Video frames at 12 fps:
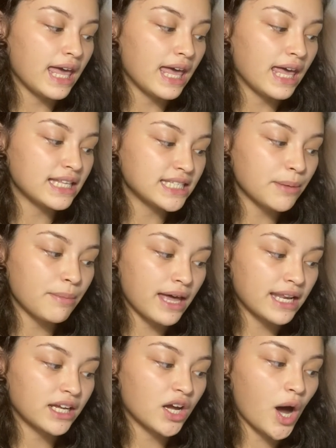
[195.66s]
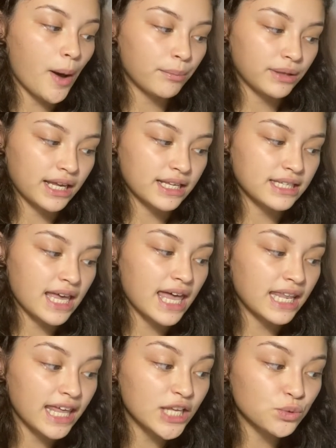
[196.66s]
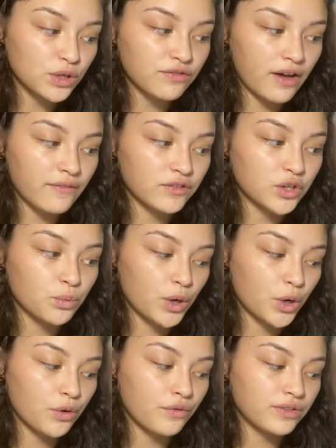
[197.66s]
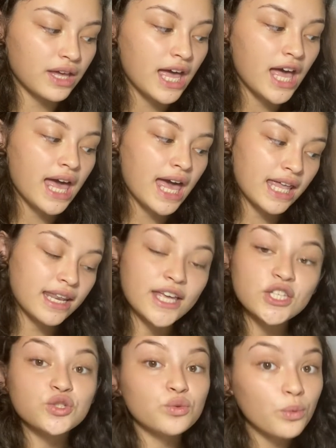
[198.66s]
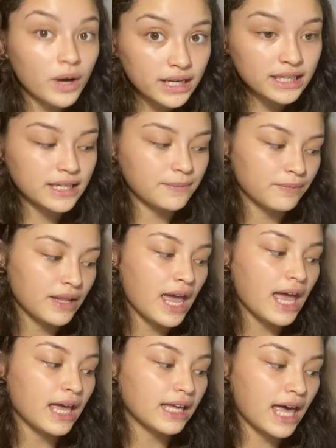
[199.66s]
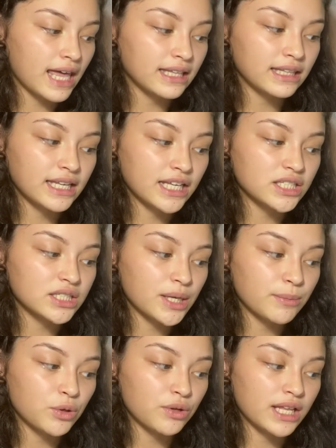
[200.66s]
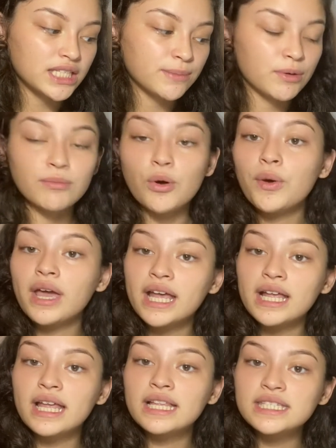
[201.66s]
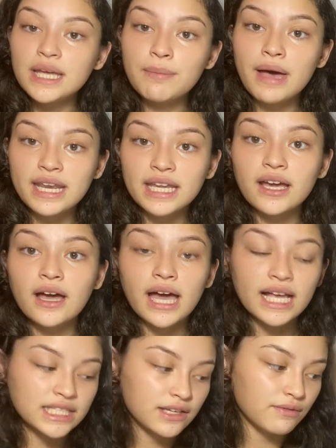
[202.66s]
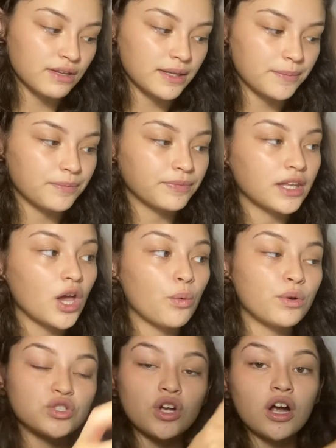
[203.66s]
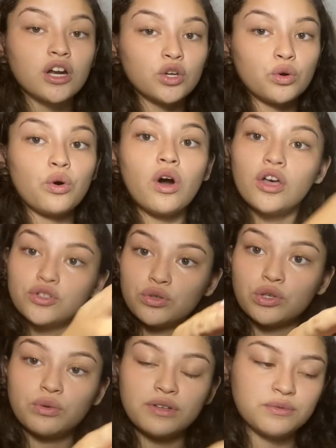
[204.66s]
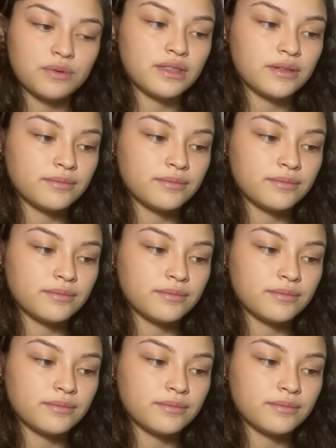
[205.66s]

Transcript: enzymatic complex, NA25 could work with the NA20 catalytic subunit to promote enzymatic activity, which the article also agrees with.